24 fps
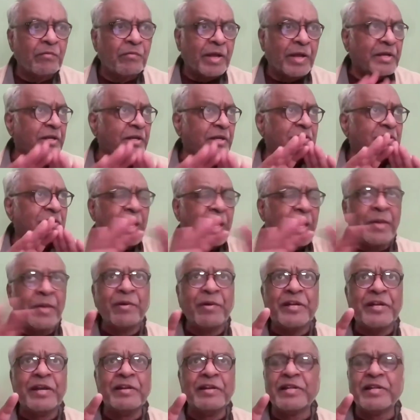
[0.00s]
Okay,
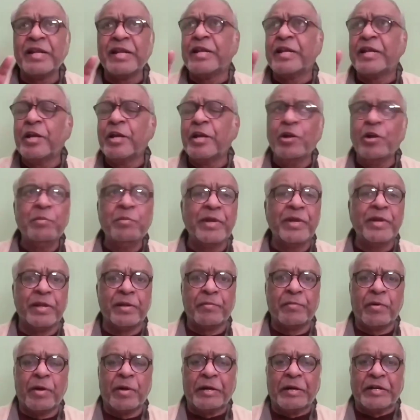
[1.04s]
simultaneously, he will
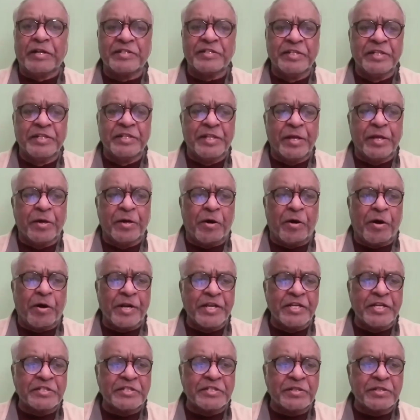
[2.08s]
be addressing the
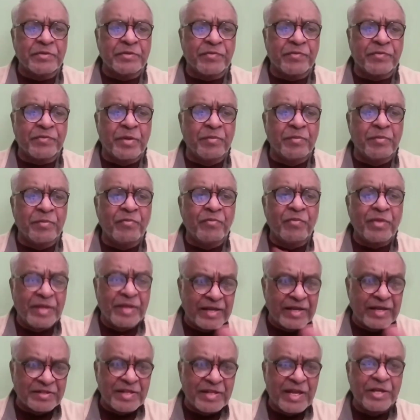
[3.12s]
audience from,
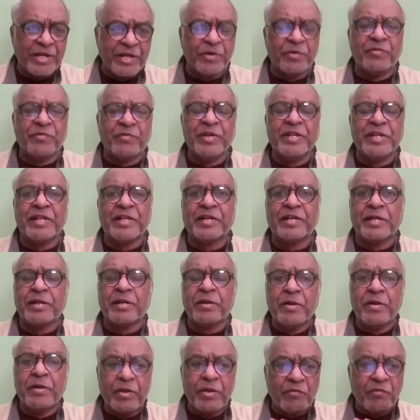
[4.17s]
yes, thank you,
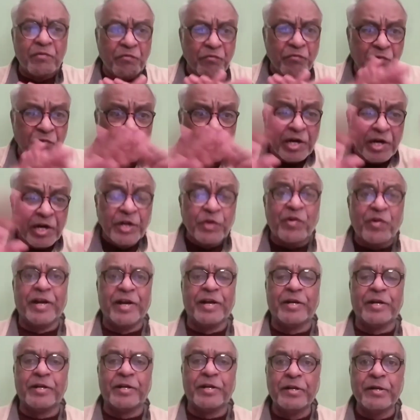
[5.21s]
Vinitaji,
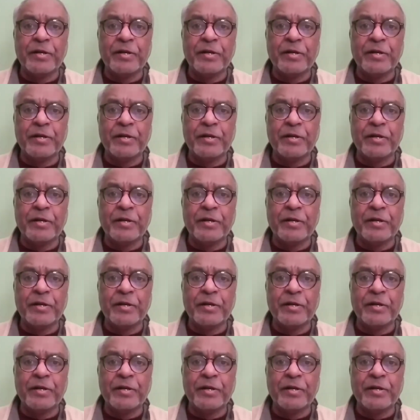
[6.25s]
worldwide,